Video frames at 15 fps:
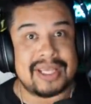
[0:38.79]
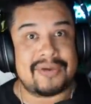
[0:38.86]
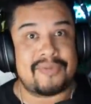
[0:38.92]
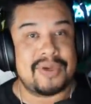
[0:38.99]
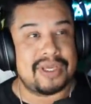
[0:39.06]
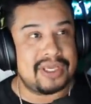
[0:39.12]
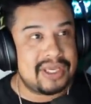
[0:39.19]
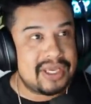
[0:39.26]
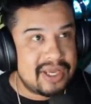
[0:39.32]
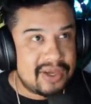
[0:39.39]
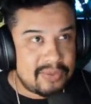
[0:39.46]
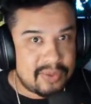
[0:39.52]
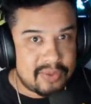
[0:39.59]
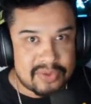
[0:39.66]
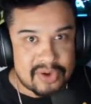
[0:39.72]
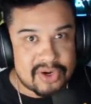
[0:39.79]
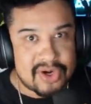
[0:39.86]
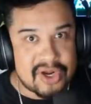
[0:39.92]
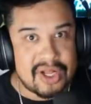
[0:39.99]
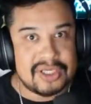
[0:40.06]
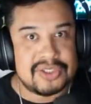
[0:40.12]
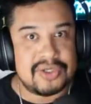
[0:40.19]
Like we were there in
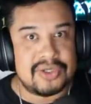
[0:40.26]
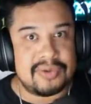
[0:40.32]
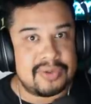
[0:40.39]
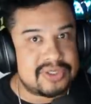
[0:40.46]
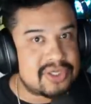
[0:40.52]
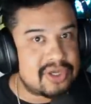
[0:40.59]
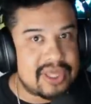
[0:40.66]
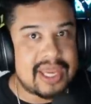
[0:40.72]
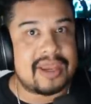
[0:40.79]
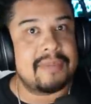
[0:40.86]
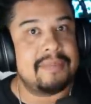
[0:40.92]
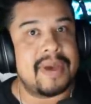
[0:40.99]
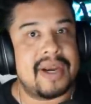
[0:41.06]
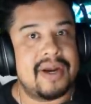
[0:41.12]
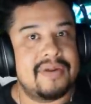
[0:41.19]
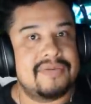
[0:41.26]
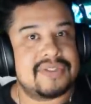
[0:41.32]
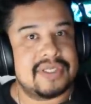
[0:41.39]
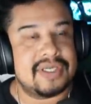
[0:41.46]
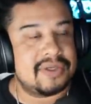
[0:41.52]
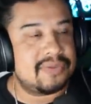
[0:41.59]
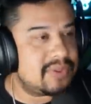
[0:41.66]
Call of Duty. We saw that competitive
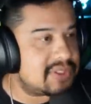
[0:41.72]
scene.